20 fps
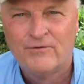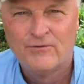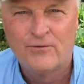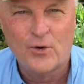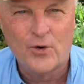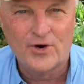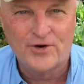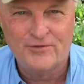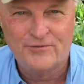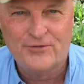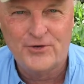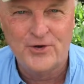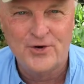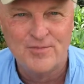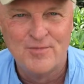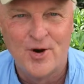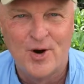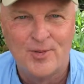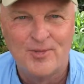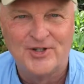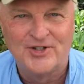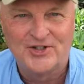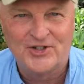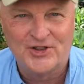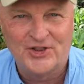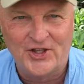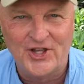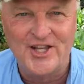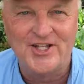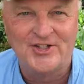For a few moments,
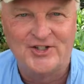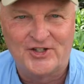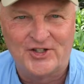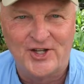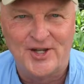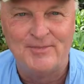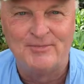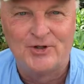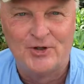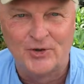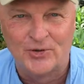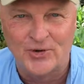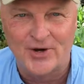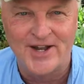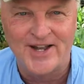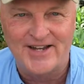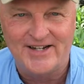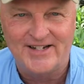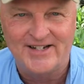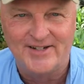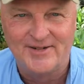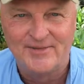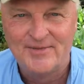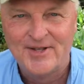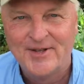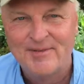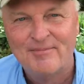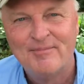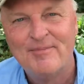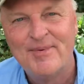things seemed great.
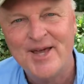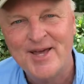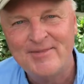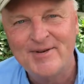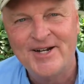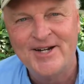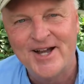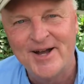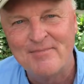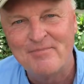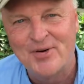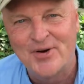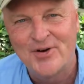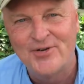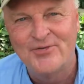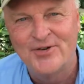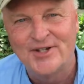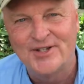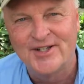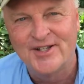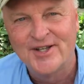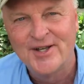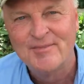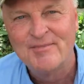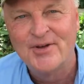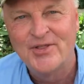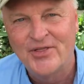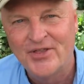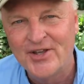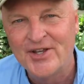Maybe not perfect,
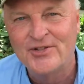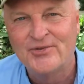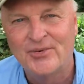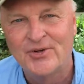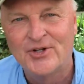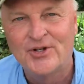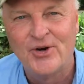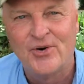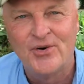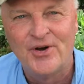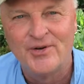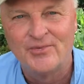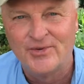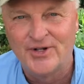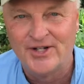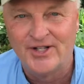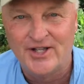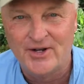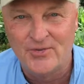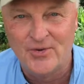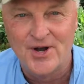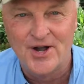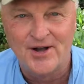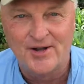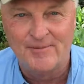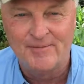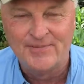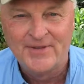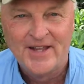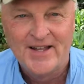but things were going really
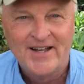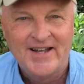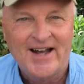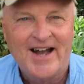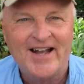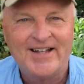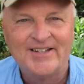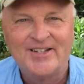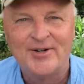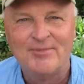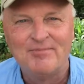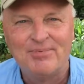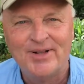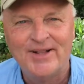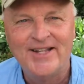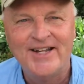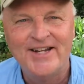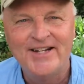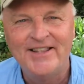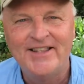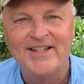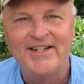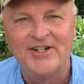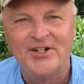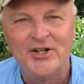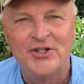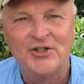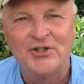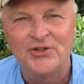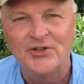well. I'd completed the
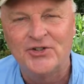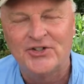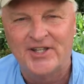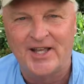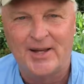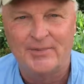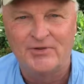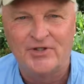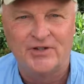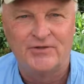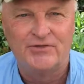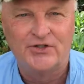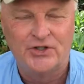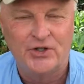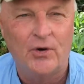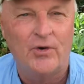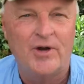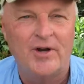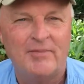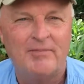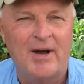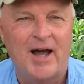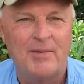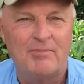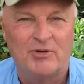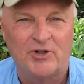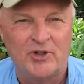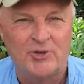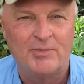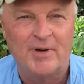initial steps of showing my
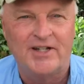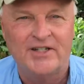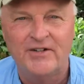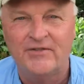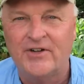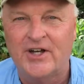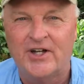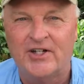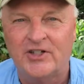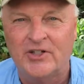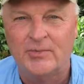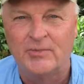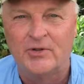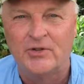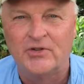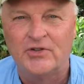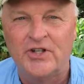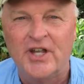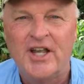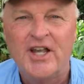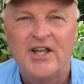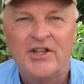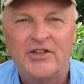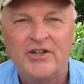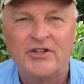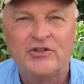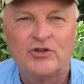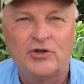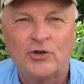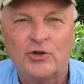prospective customers
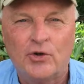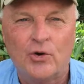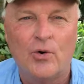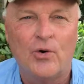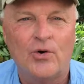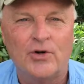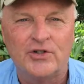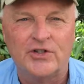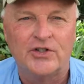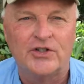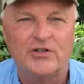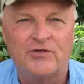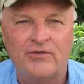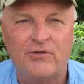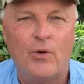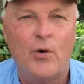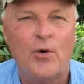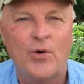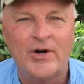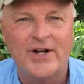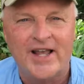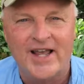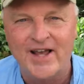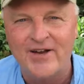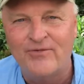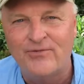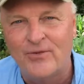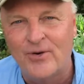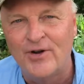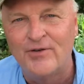this gorgeous Ford
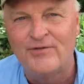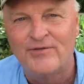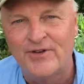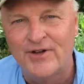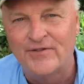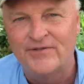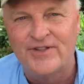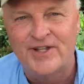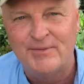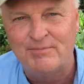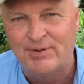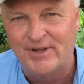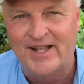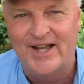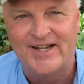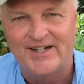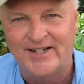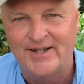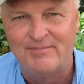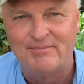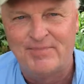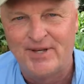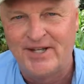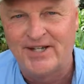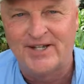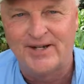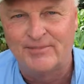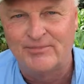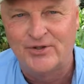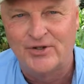F-150 Platinum
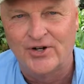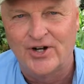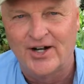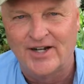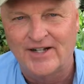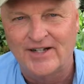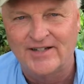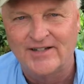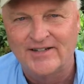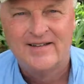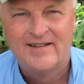pickup truck.